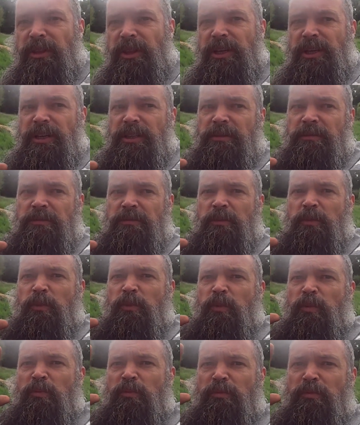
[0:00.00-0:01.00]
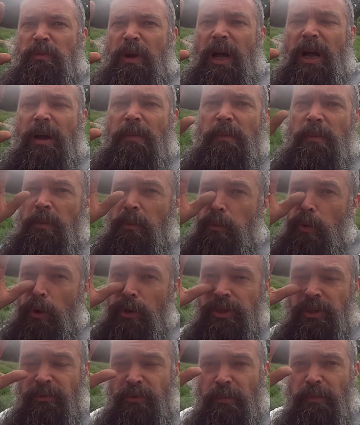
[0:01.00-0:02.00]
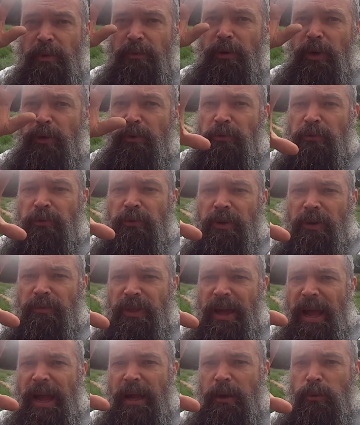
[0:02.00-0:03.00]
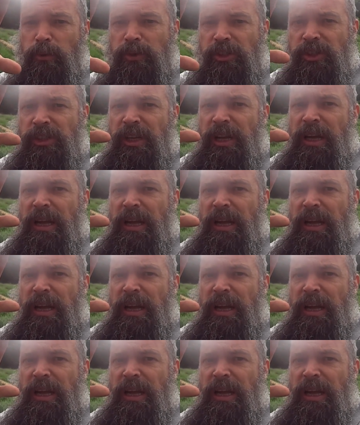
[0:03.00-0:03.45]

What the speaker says: the water from the roof of the house